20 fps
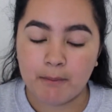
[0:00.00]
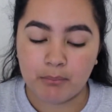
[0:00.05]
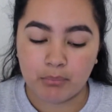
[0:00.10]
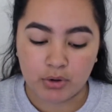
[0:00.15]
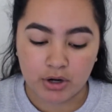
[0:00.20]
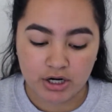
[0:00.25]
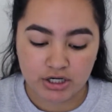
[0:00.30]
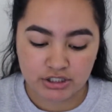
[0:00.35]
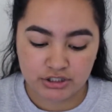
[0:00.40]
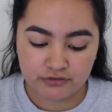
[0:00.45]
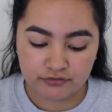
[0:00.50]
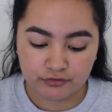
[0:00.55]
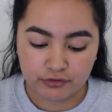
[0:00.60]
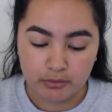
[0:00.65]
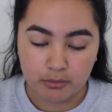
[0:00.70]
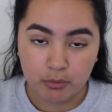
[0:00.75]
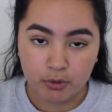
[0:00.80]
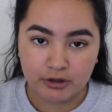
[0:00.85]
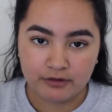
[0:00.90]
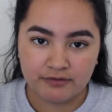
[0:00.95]
brush
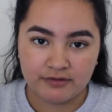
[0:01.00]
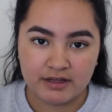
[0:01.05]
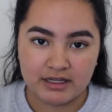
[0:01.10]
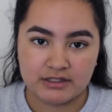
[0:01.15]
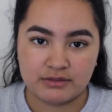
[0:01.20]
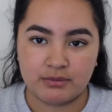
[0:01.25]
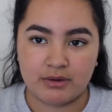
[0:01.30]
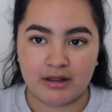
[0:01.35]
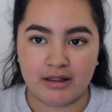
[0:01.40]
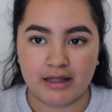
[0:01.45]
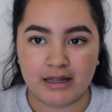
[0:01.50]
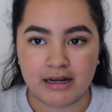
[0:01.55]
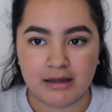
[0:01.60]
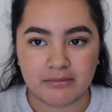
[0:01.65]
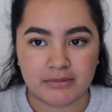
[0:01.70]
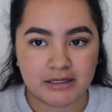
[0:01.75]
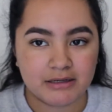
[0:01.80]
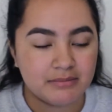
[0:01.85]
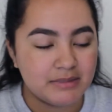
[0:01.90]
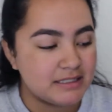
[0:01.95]
from Morphe as well, and I'm
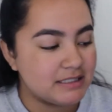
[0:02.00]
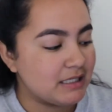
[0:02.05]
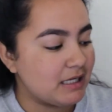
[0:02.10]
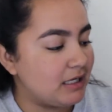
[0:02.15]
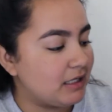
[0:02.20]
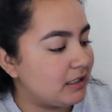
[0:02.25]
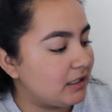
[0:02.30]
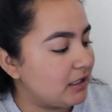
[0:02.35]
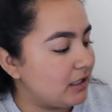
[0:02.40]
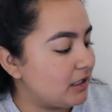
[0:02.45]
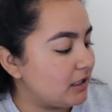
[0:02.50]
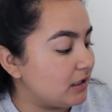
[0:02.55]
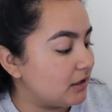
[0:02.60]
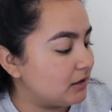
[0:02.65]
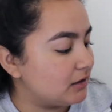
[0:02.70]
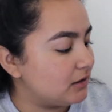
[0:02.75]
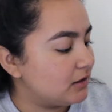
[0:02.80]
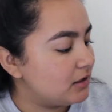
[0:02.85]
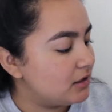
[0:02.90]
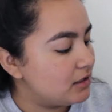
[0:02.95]
going to be
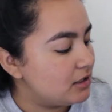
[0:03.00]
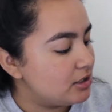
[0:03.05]
taking